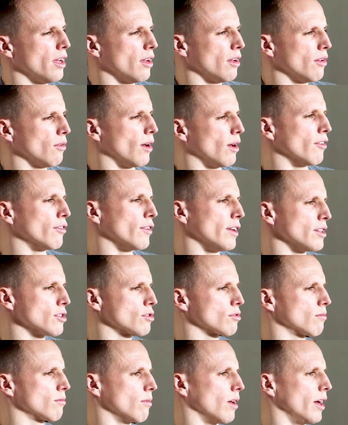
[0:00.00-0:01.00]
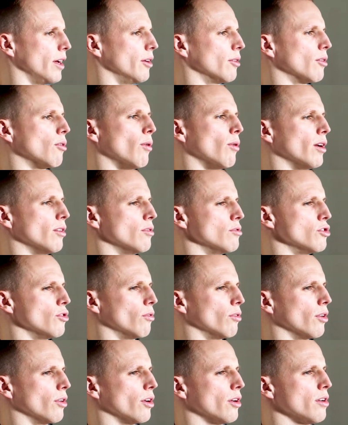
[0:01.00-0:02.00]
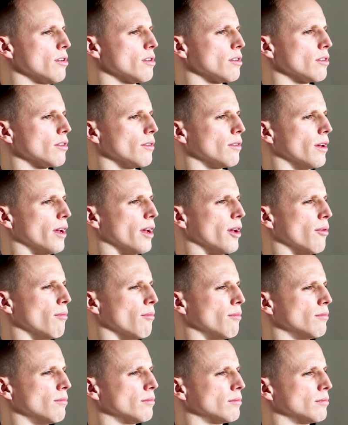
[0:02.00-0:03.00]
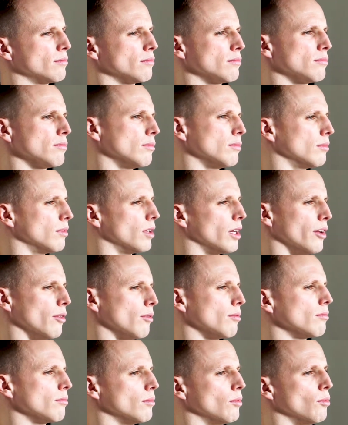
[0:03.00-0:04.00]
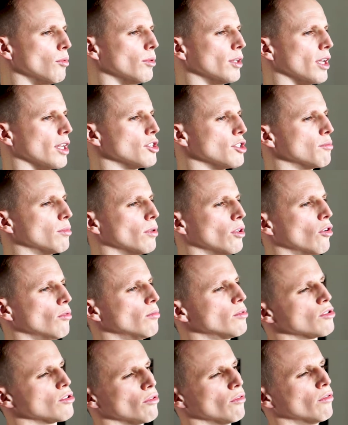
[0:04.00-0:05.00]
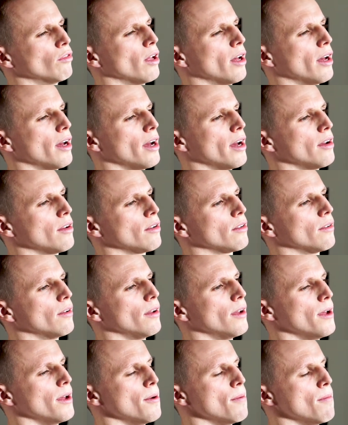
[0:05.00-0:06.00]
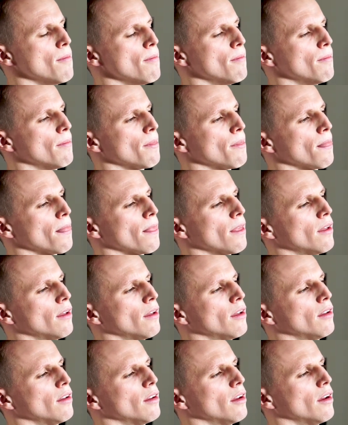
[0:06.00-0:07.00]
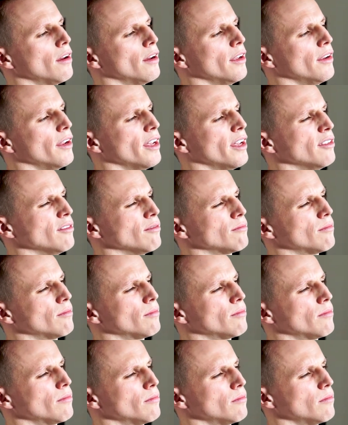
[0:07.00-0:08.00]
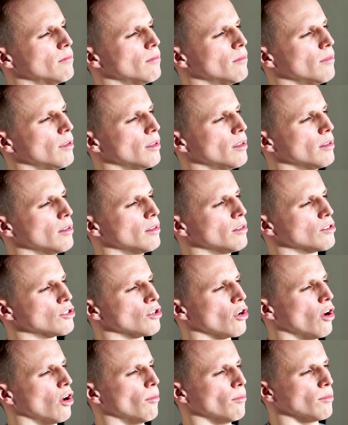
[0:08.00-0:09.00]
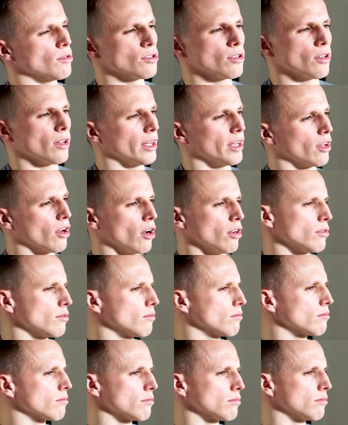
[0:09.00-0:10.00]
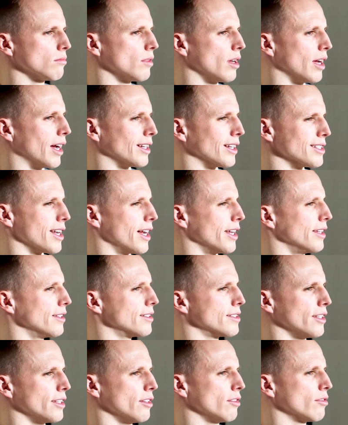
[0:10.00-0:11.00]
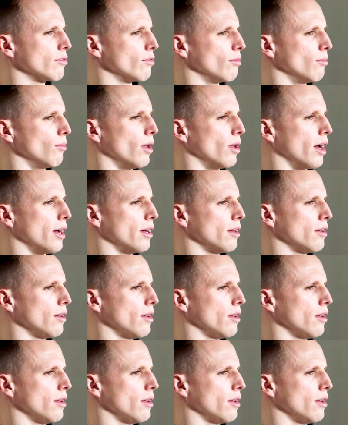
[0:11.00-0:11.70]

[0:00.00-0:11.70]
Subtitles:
I think it's like when I was younger, like mum and dad split up, stuff like that, and then sort of must have like got anxiety from that,